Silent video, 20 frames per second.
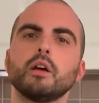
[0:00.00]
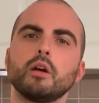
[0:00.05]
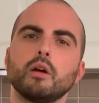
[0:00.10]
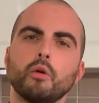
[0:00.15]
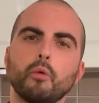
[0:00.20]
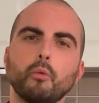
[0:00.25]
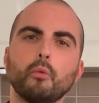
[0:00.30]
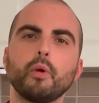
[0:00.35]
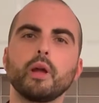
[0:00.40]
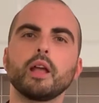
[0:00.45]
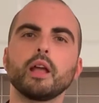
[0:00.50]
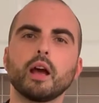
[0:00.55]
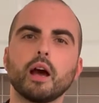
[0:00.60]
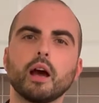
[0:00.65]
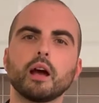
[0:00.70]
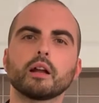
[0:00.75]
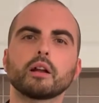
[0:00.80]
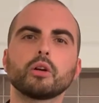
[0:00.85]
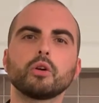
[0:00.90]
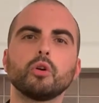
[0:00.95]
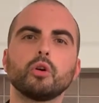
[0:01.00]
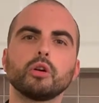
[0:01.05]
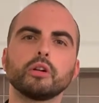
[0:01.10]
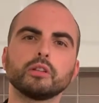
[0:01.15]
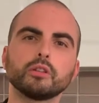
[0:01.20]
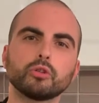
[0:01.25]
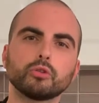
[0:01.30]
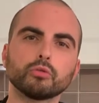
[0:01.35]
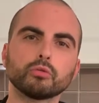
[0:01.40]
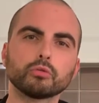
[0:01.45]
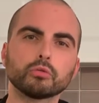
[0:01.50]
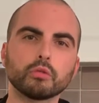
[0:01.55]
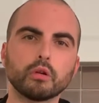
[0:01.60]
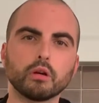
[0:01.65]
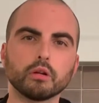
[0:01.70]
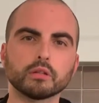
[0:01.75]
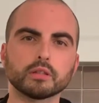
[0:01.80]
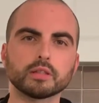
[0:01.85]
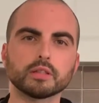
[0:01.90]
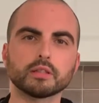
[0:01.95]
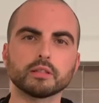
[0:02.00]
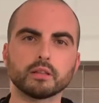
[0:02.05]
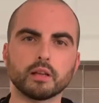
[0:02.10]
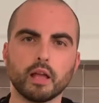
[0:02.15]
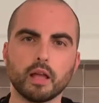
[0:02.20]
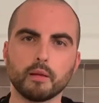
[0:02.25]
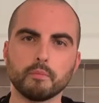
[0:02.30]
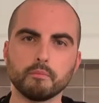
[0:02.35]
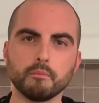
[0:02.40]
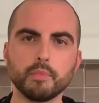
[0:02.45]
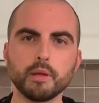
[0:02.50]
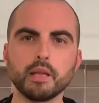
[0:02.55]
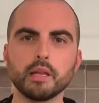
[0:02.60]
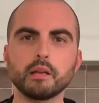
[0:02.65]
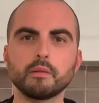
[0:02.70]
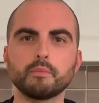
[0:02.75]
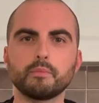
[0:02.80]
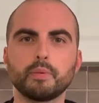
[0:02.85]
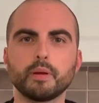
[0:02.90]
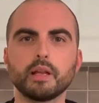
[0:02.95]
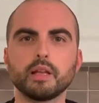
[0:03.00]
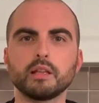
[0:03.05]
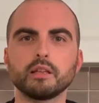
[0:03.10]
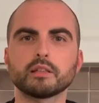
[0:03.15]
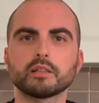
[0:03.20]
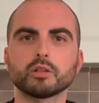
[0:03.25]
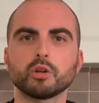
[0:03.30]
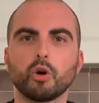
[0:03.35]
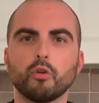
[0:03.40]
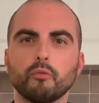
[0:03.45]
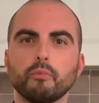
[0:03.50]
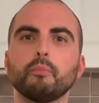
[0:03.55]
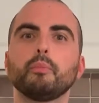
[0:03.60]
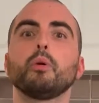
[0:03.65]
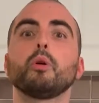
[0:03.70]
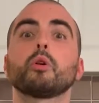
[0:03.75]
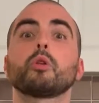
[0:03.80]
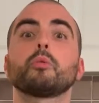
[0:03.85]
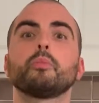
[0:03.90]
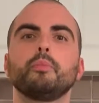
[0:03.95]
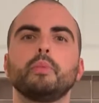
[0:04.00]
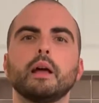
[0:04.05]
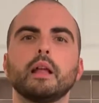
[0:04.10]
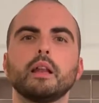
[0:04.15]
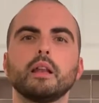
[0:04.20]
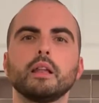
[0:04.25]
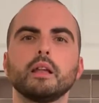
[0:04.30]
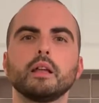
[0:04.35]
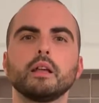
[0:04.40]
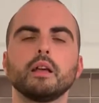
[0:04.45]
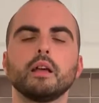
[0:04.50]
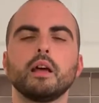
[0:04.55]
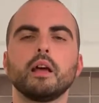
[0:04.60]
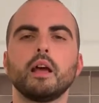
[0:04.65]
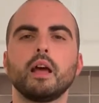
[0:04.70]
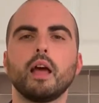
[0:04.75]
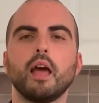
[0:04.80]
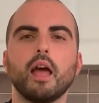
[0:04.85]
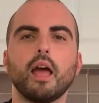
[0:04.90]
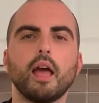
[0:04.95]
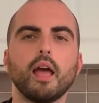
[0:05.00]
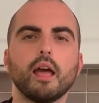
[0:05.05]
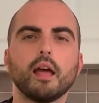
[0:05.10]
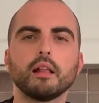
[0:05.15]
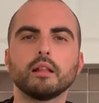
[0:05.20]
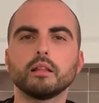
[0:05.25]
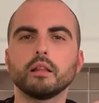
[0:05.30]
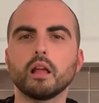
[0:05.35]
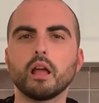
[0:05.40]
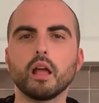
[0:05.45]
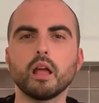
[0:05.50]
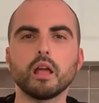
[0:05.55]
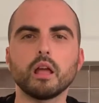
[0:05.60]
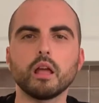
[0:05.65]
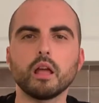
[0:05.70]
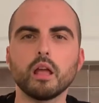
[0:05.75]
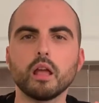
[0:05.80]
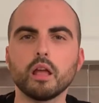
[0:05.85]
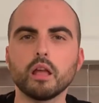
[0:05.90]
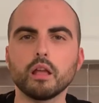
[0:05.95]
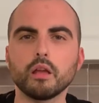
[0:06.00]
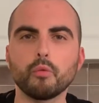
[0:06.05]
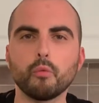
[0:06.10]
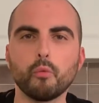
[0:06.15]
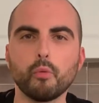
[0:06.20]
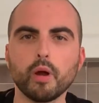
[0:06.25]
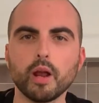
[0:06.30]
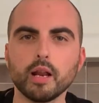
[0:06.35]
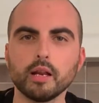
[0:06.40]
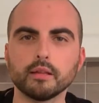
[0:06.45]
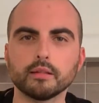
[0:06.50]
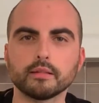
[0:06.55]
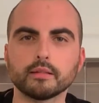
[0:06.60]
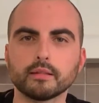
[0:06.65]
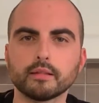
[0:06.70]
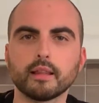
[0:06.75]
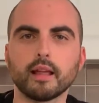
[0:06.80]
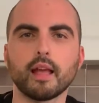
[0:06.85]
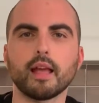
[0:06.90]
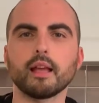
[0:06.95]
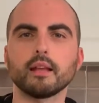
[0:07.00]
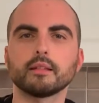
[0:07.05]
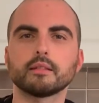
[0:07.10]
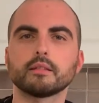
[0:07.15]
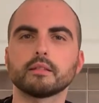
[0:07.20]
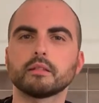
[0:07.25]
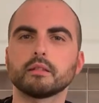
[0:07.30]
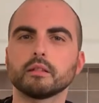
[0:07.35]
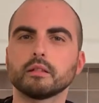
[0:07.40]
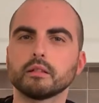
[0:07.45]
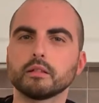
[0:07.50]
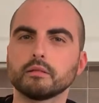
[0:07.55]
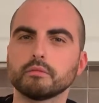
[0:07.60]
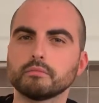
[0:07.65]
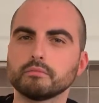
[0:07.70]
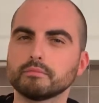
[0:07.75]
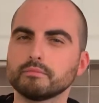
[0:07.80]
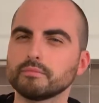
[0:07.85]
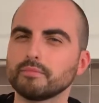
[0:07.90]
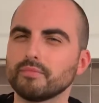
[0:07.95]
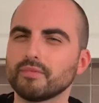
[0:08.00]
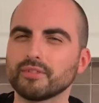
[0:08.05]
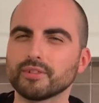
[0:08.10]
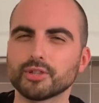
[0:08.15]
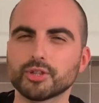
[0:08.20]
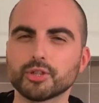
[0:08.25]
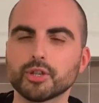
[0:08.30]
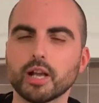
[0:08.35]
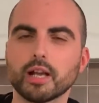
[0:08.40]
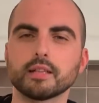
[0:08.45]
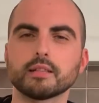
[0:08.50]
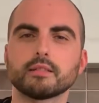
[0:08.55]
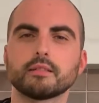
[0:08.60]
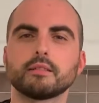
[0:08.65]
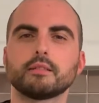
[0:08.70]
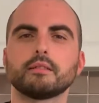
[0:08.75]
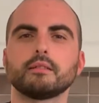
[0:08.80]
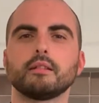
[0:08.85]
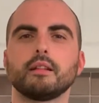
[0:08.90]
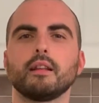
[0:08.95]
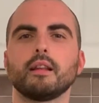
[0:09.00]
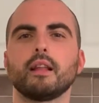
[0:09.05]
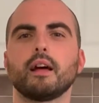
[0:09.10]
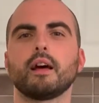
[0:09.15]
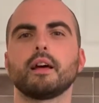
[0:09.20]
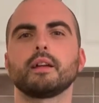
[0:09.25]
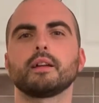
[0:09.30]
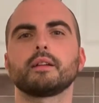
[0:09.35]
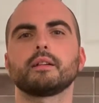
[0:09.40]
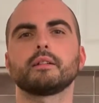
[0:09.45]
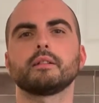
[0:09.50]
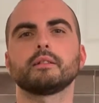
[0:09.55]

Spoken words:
We are going to roast a big piece of pork belly and it will taste just like